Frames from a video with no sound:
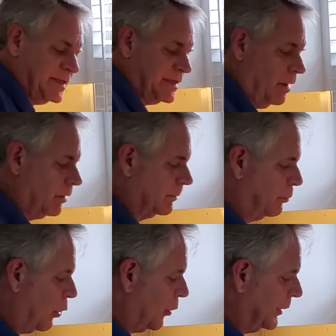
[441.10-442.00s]
it's
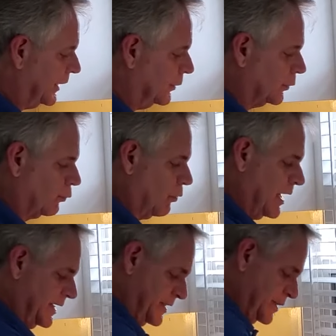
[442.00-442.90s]
arborio
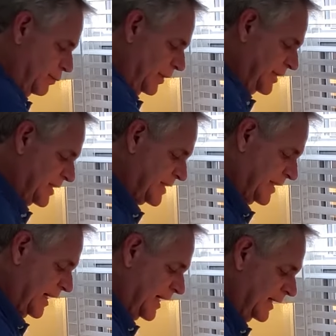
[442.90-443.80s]
rice, which is
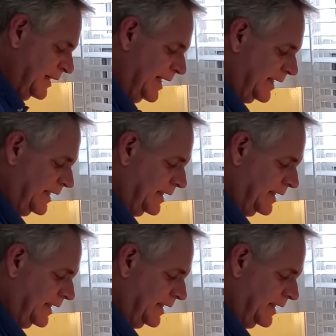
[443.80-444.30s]
kind of like